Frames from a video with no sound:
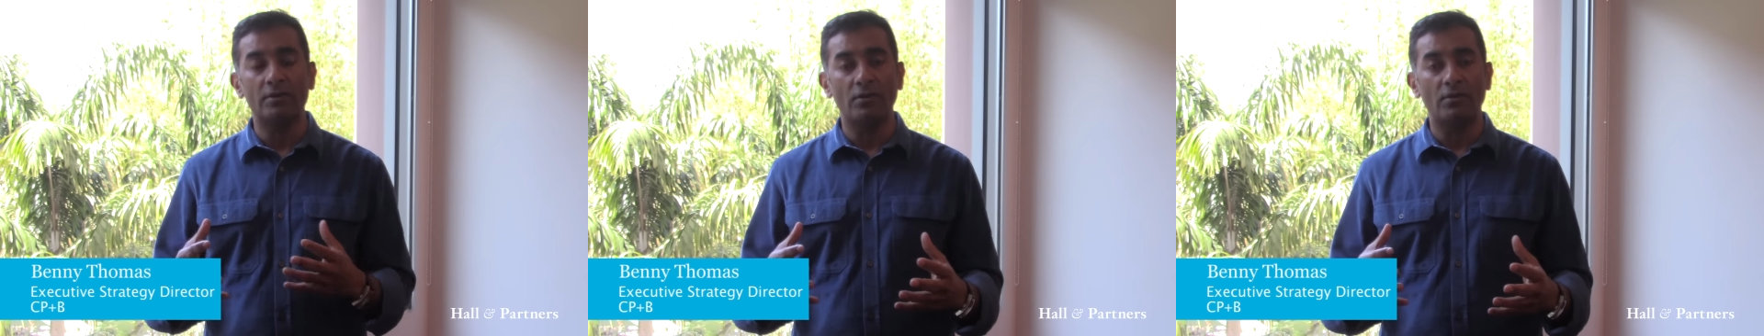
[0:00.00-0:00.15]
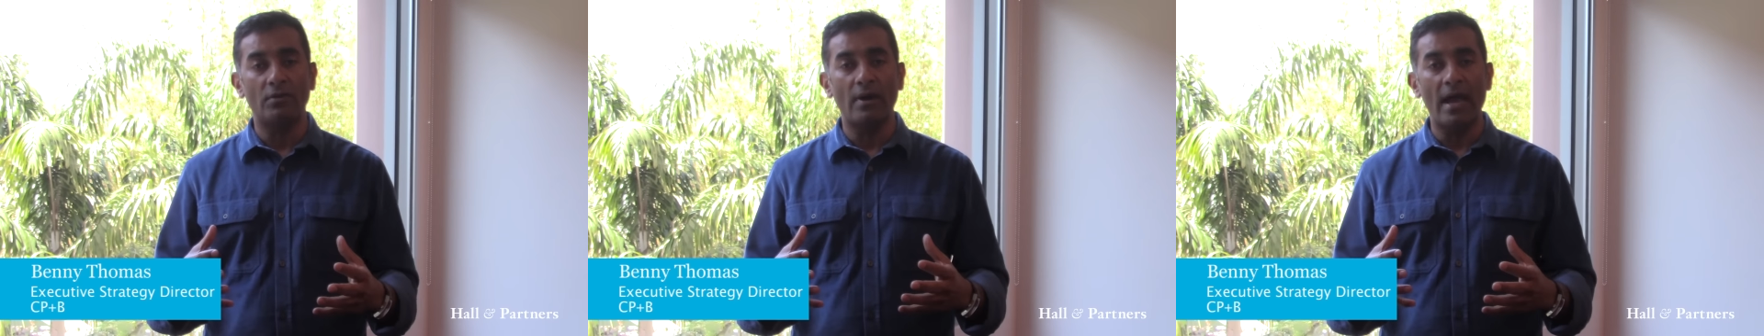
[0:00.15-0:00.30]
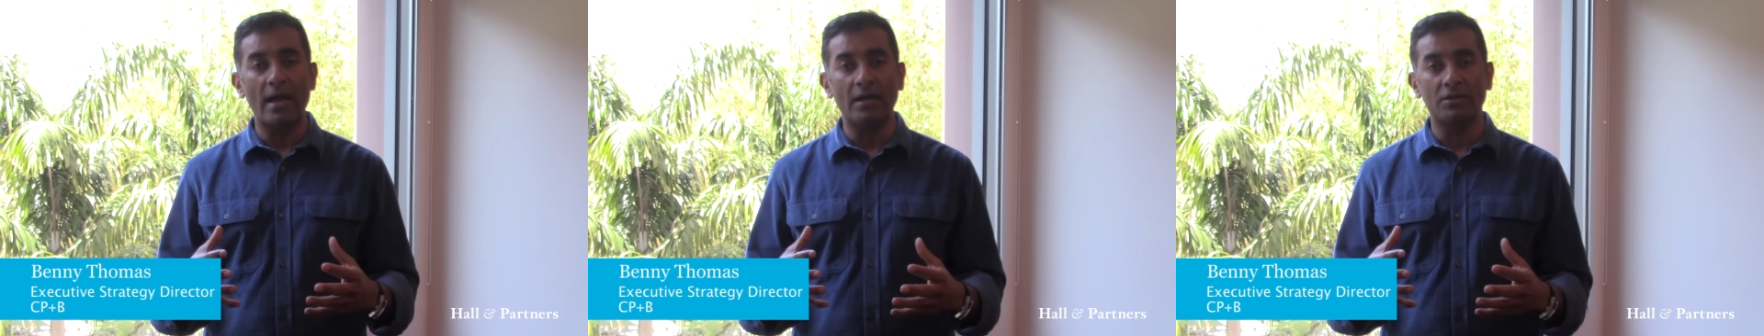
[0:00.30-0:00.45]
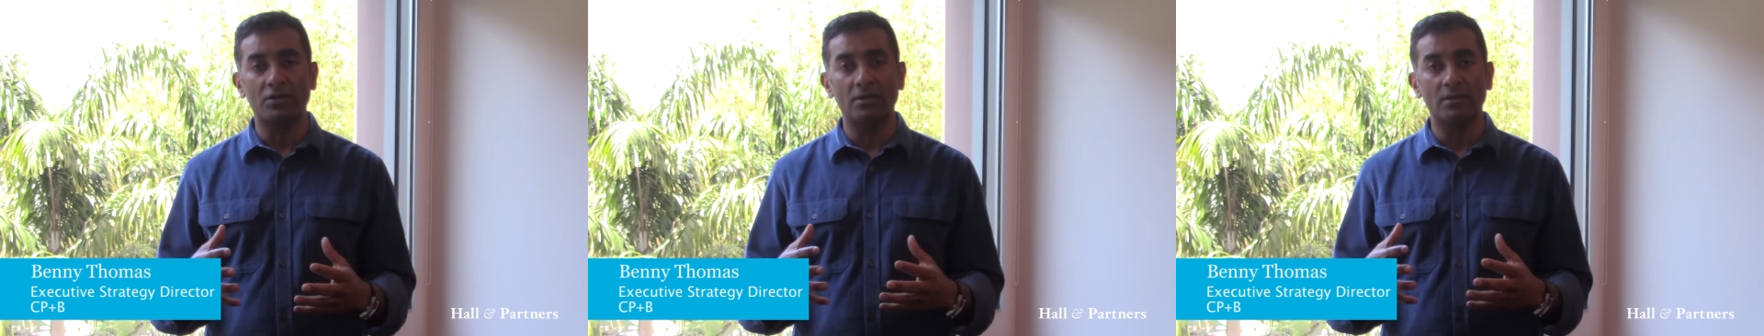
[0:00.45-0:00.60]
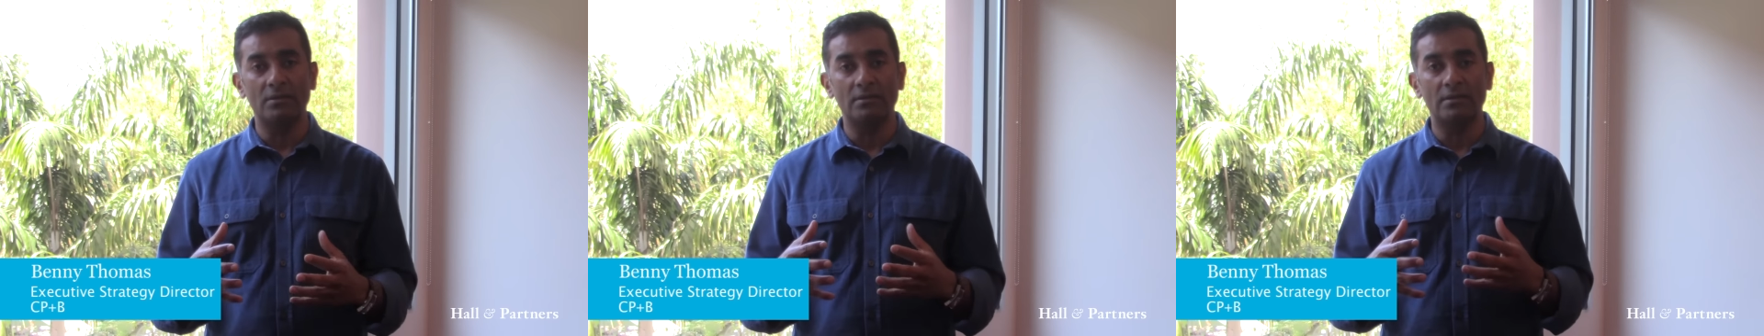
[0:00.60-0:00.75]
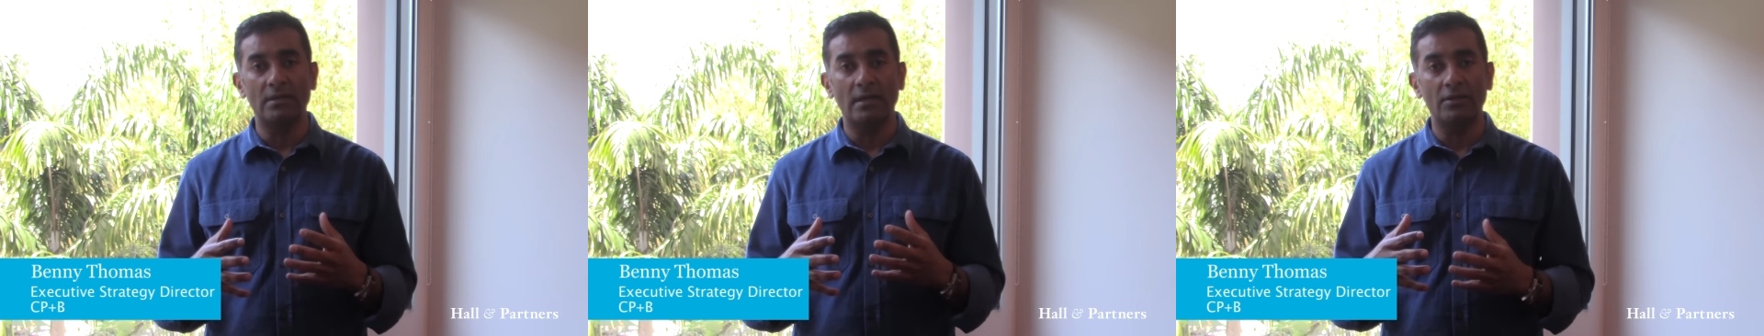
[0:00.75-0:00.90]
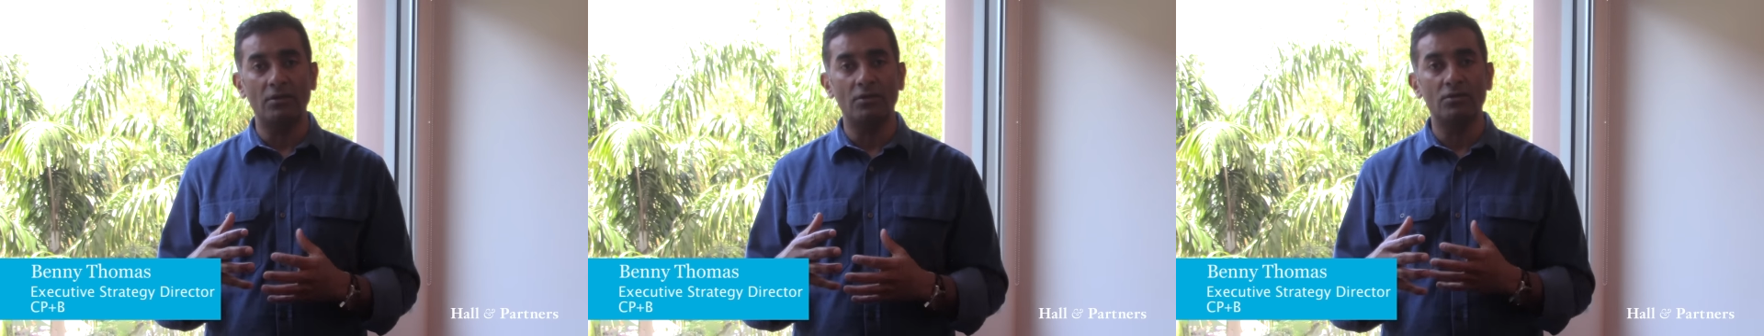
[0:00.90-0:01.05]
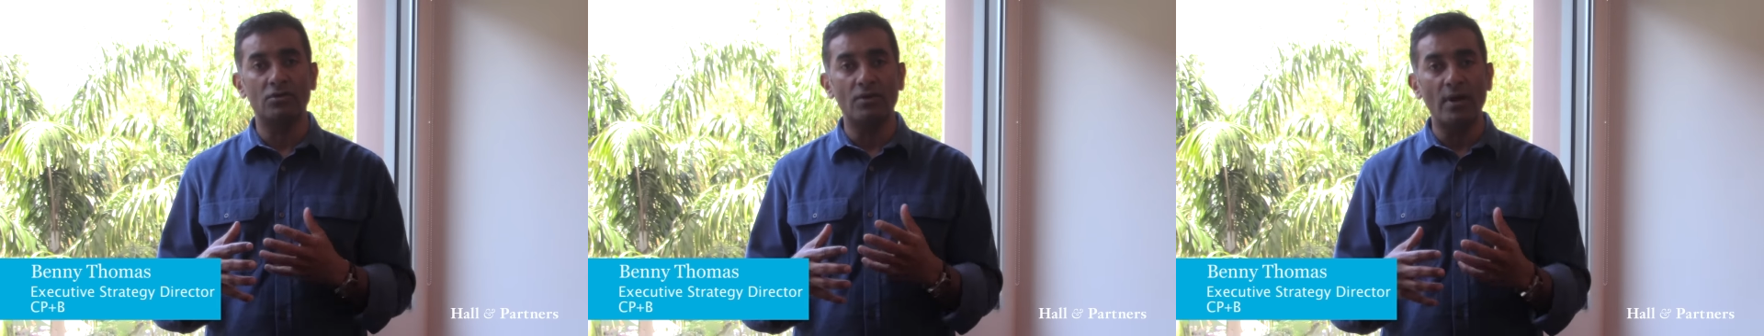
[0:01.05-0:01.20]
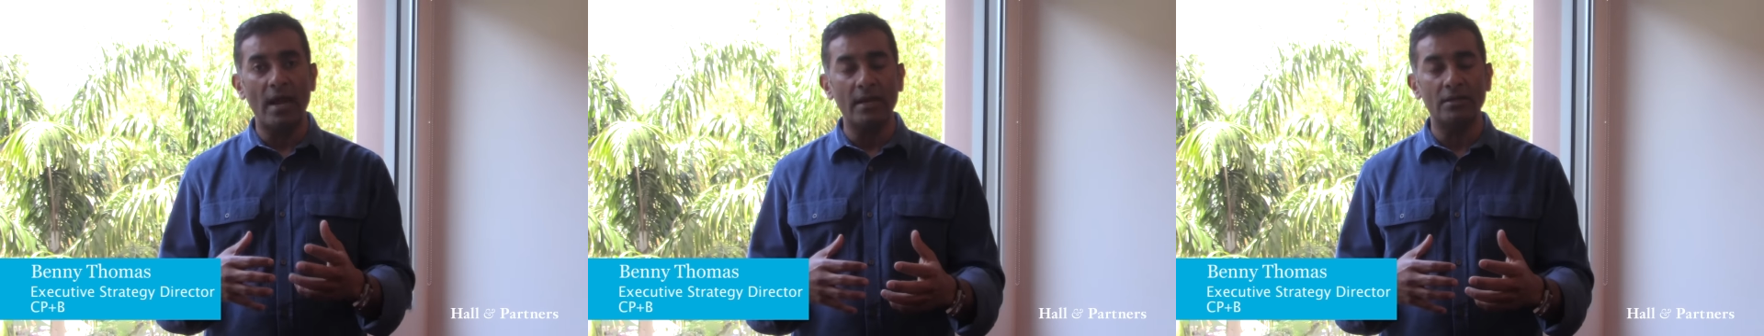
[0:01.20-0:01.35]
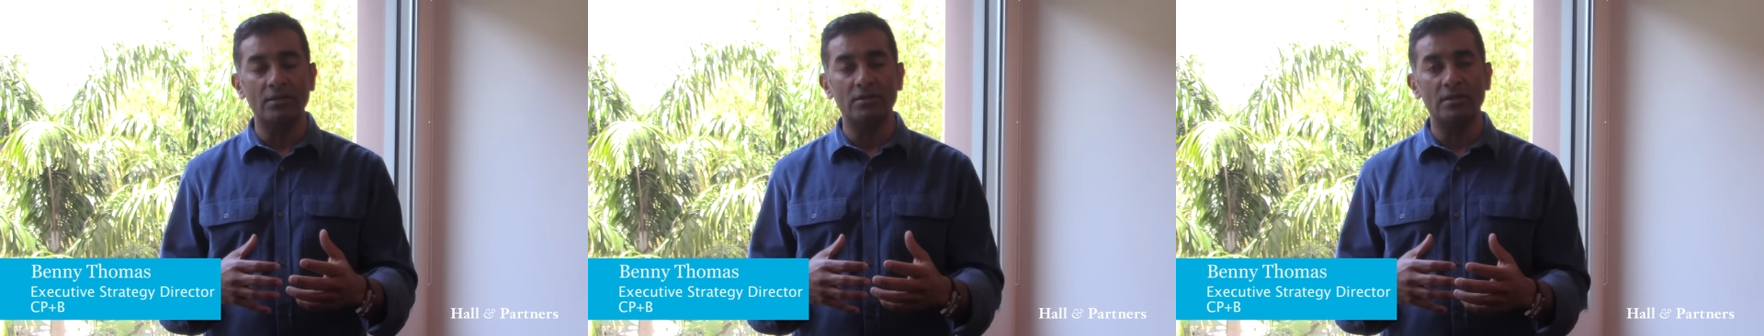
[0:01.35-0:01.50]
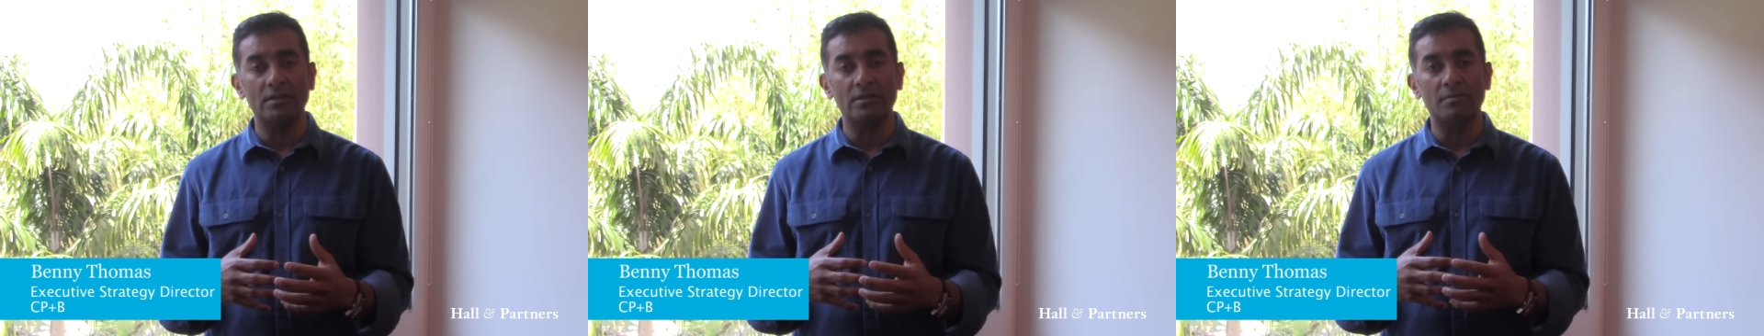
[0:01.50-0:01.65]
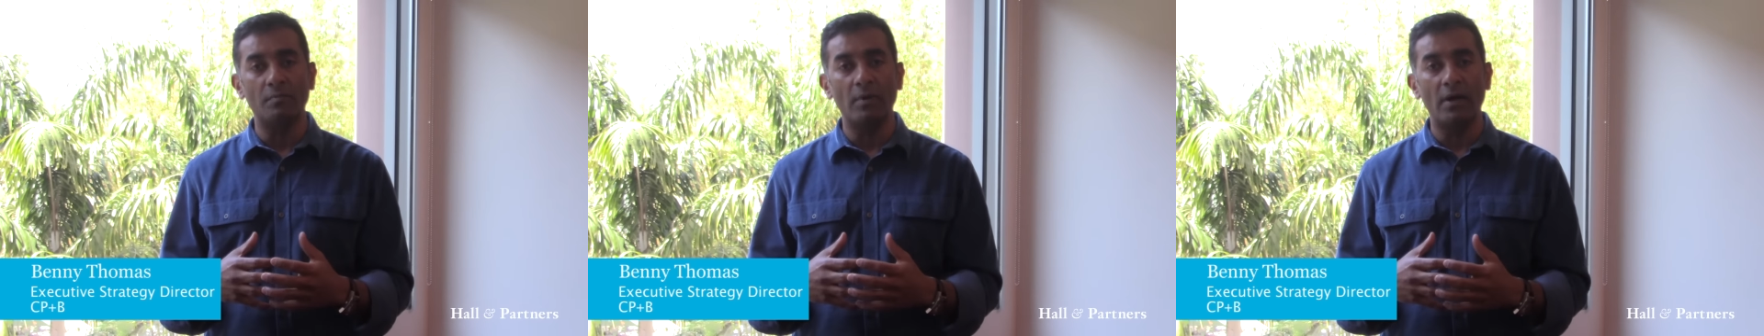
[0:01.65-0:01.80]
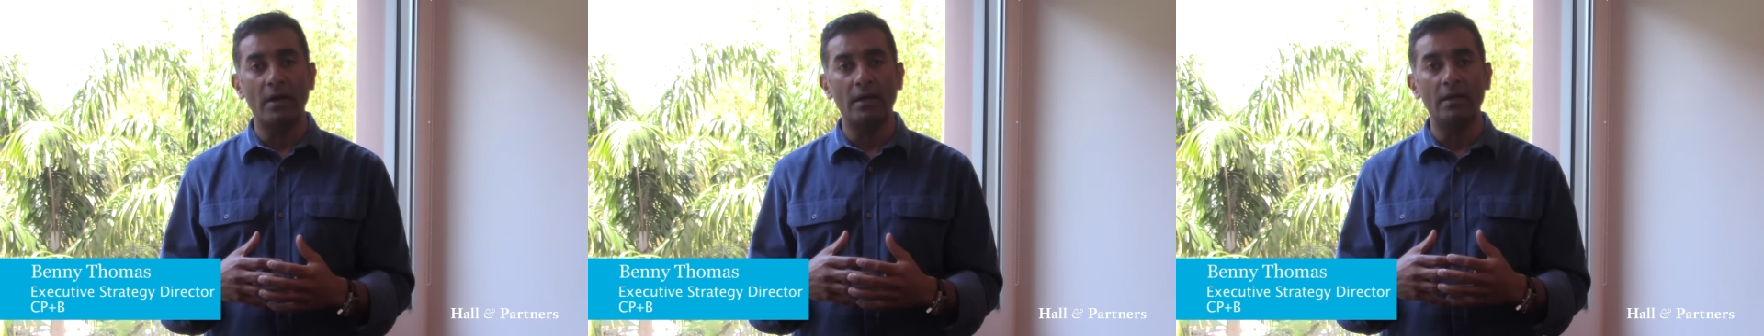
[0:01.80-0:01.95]
your actions and your strategies
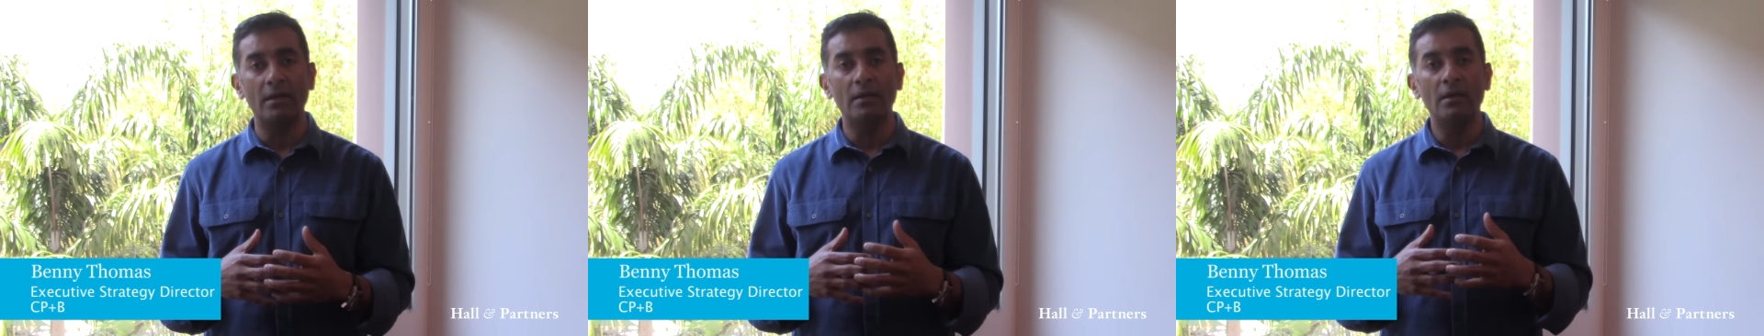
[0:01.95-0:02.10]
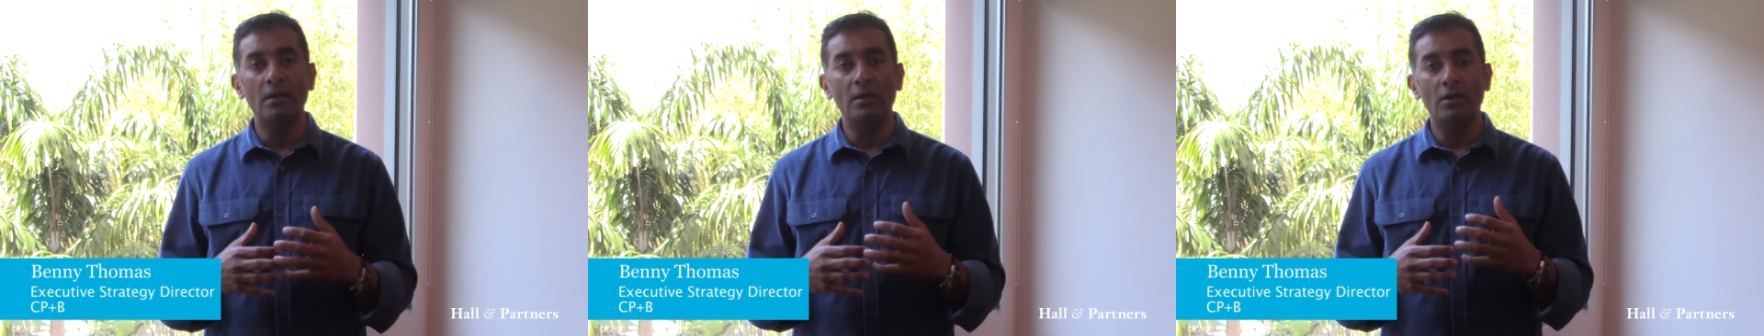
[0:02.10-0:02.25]
by